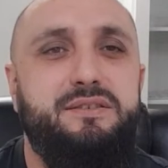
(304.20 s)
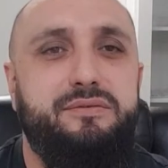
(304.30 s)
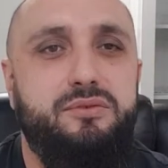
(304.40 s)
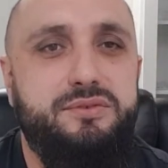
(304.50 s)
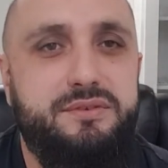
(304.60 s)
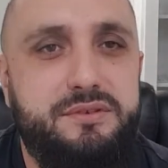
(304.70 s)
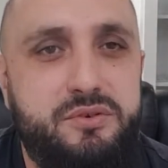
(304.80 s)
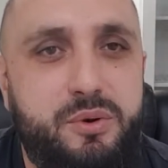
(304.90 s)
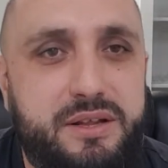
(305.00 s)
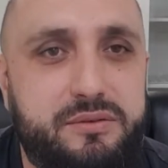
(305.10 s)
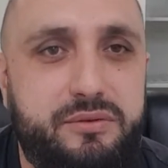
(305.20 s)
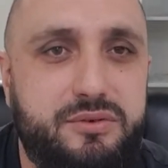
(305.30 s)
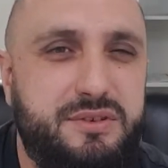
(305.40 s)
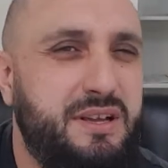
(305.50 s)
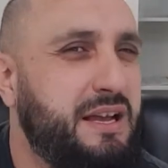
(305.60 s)
divorce. You are
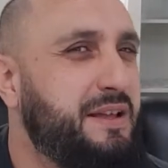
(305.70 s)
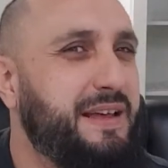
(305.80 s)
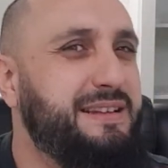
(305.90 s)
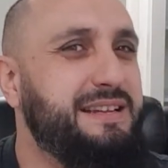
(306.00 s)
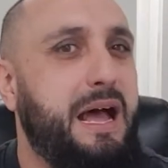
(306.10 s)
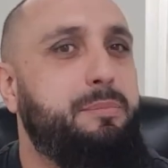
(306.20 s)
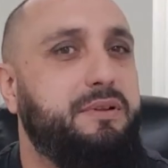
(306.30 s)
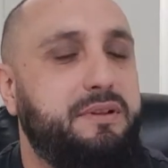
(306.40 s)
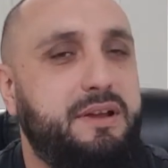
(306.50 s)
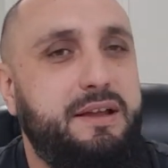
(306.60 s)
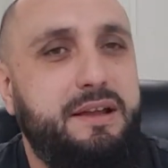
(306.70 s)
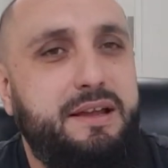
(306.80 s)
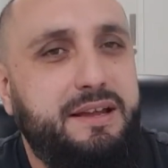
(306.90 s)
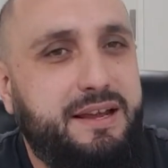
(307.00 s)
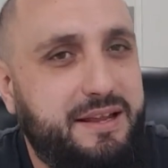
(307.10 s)
divorced. That doesn't happen.
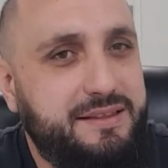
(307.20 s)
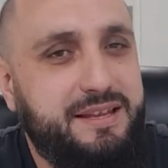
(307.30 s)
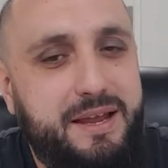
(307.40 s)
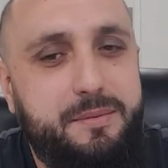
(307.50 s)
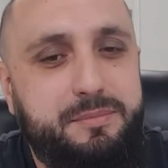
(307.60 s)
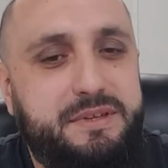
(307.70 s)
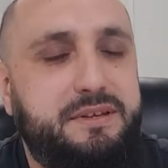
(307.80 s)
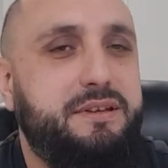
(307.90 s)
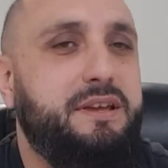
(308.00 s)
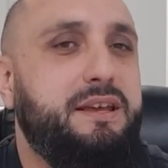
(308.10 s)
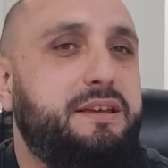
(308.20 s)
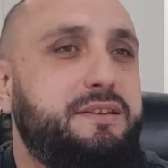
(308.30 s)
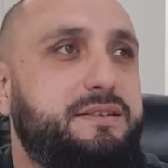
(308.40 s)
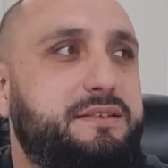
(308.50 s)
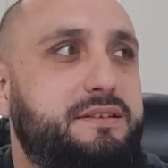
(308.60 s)
Contempt
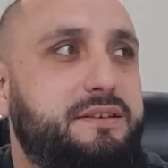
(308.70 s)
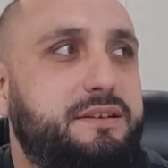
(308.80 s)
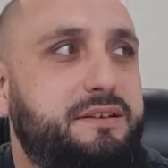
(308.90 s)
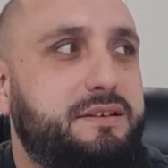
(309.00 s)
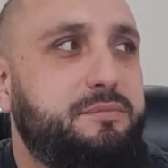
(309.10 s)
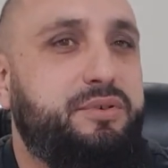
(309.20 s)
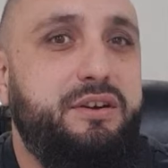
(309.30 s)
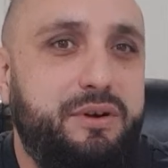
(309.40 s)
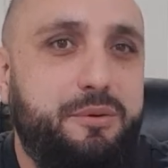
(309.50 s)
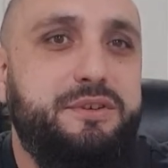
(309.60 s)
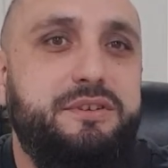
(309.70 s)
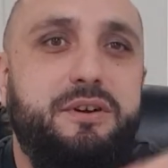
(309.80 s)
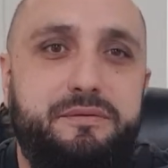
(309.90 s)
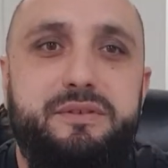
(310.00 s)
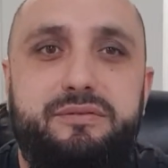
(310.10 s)
is the prerequisite
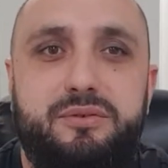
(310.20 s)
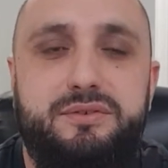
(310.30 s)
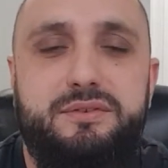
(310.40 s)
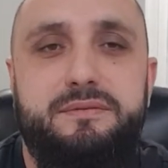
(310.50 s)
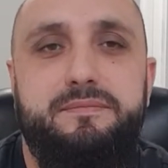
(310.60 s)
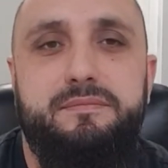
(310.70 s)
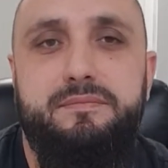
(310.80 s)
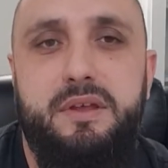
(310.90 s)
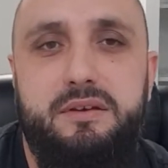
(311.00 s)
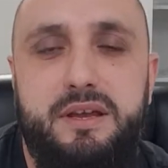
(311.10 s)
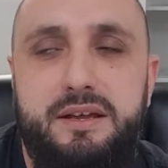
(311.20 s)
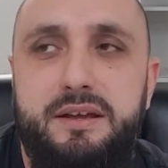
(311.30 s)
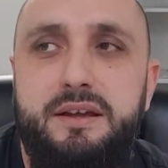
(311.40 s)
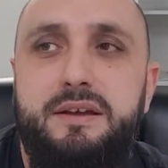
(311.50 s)
of divorce, okay?